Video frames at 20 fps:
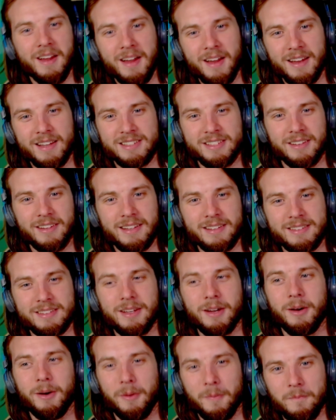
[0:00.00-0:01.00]

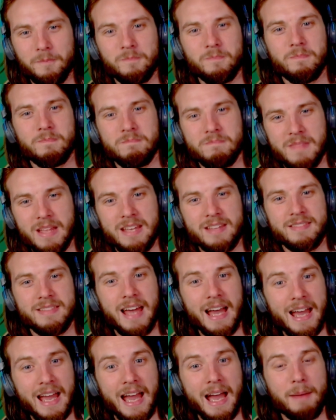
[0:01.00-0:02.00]
so
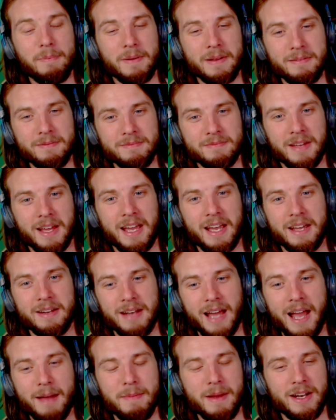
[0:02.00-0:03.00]
that happened, and
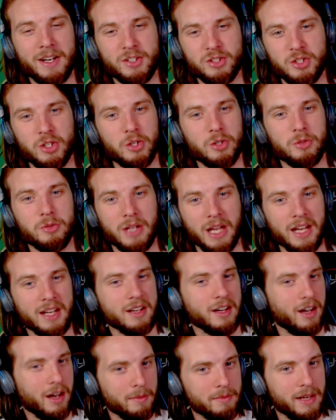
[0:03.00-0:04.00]
I managed to get
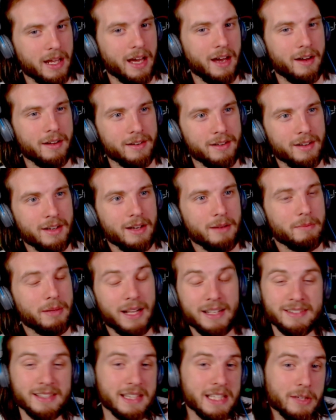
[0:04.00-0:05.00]
calmed down. But
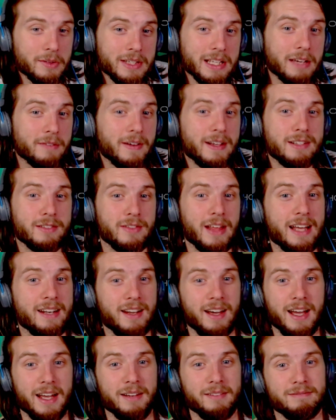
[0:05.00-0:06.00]
that's not the only event of that
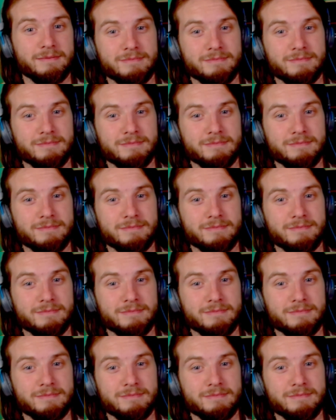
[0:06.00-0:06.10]
night.